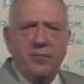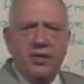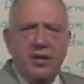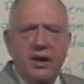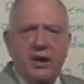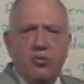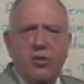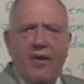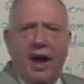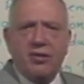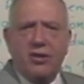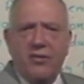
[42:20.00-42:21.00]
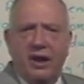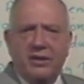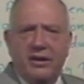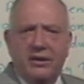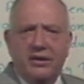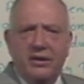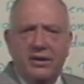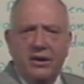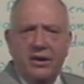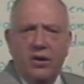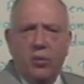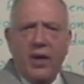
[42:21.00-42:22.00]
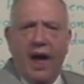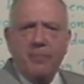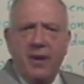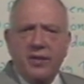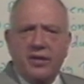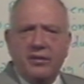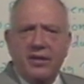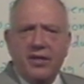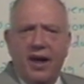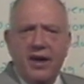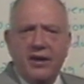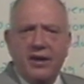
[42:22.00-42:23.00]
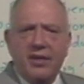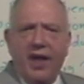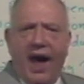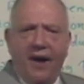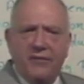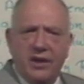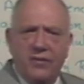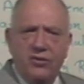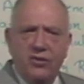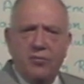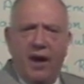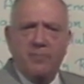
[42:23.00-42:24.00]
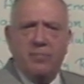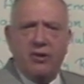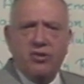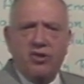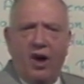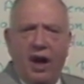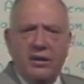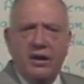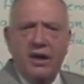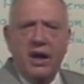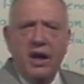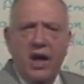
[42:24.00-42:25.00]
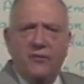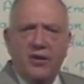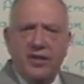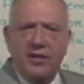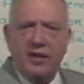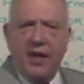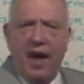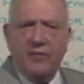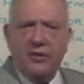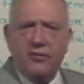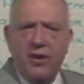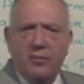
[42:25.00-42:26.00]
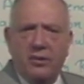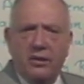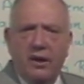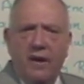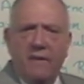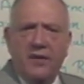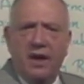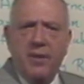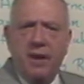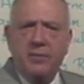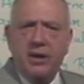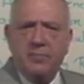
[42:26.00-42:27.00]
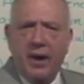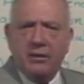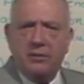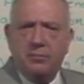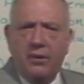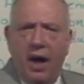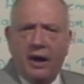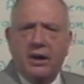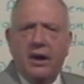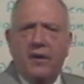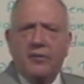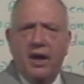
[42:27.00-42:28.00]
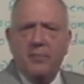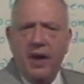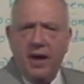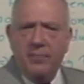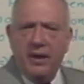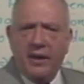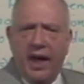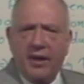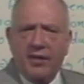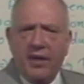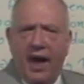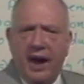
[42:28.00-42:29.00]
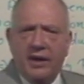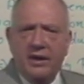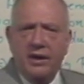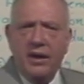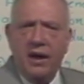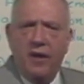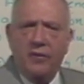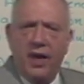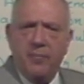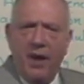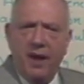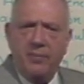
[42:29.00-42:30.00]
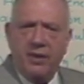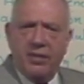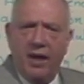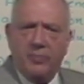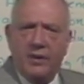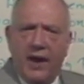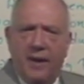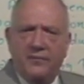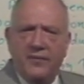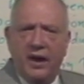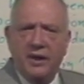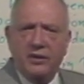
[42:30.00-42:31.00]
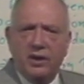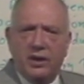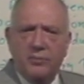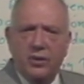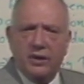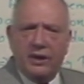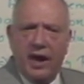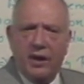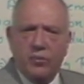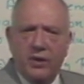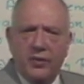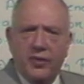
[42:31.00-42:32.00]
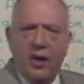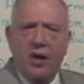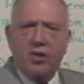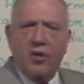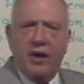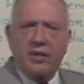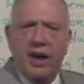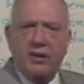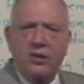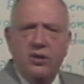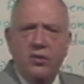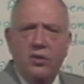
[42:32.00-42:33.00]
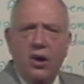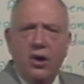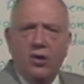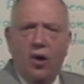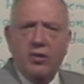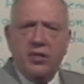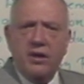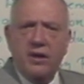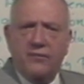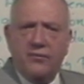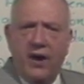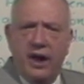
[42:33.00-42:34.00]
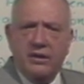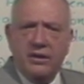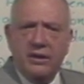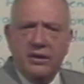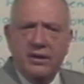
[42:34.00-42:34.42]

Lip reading: C is where I surrender. What I'm basically saying is, I've given you my best shot. If you're still having trouble, there may be a mental block, there may be an anxiety, there may be something I'm failing to communicate with. So I say to you, go see a friend,